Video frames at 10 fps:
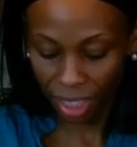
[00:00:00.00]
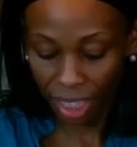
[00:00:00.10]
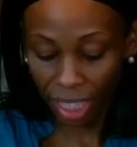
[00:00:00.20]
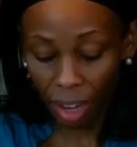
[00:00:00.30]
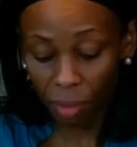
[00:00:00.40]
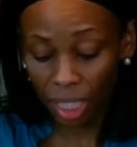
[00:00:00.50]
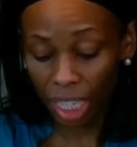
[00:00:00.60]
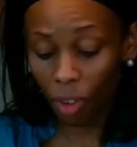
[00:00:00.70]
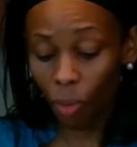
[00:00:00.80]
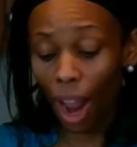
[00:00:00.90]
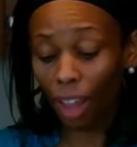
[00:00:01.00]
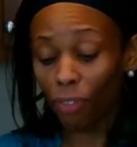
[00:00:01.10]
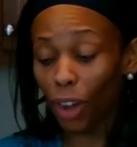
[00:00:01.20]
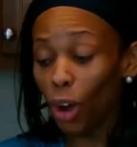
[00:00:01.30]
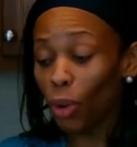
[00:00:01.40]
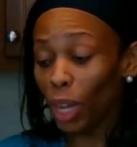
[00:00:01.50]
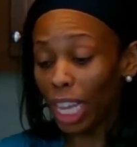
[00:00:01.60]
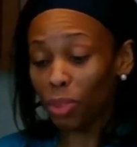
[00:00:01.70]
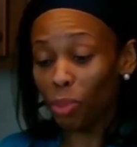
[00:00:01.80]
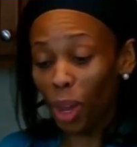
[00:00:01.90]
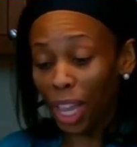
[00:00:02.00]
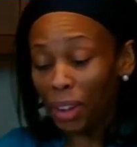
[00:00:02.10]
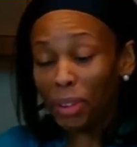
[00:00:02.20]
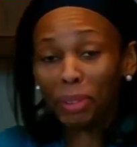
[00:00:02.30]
That one didn't quite fold as well.